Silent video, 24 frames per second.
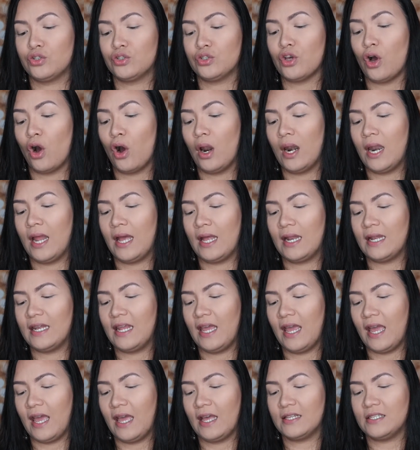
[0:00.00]
Sol
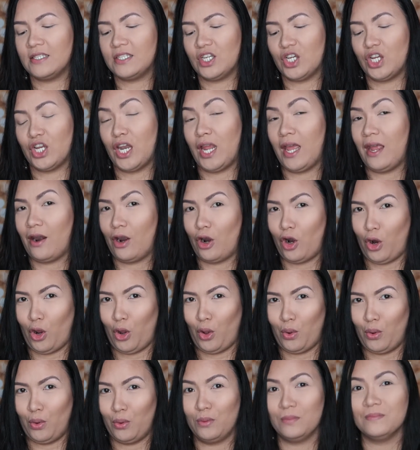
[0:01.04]
de
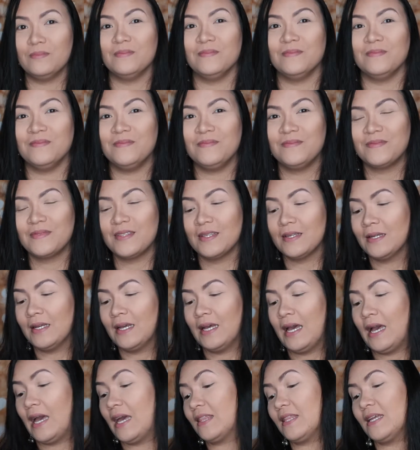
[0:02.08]
Janeiro.
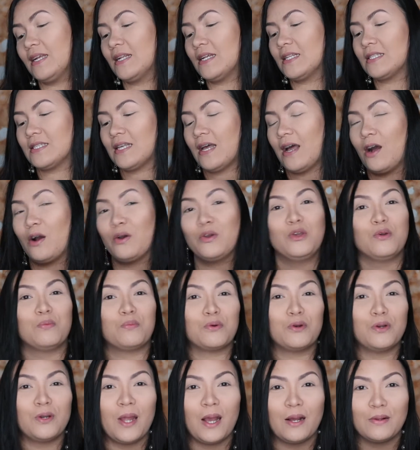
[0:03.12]
I think that's how you
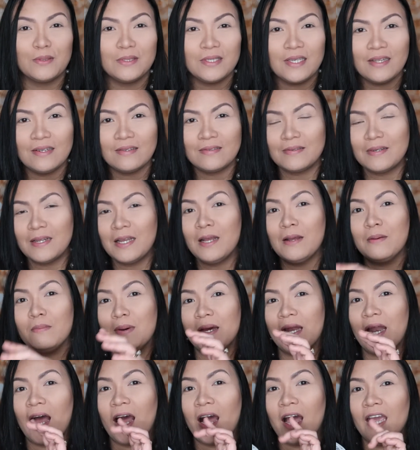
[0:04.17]
pronounce it.
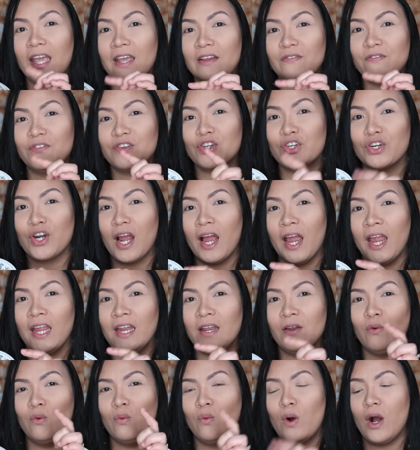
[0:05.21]
But I've
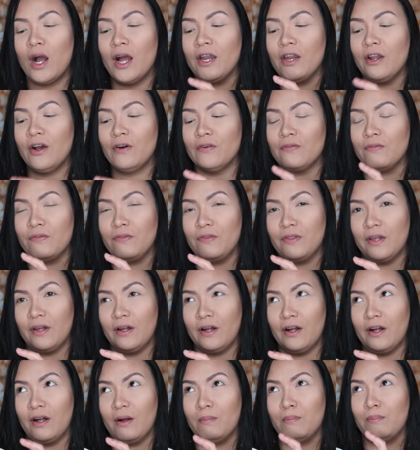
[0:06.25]
tried one of
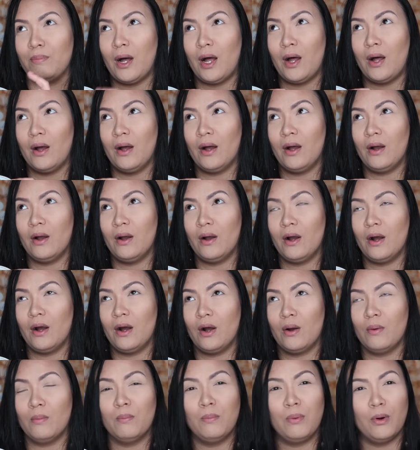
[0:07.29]
the
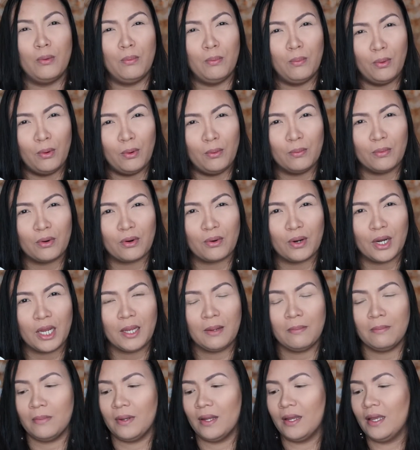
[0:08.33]
Boom Boom
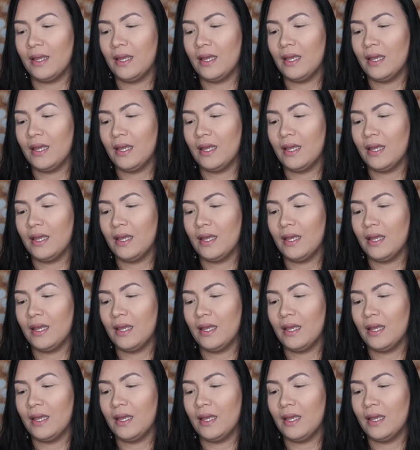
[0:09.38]
Cream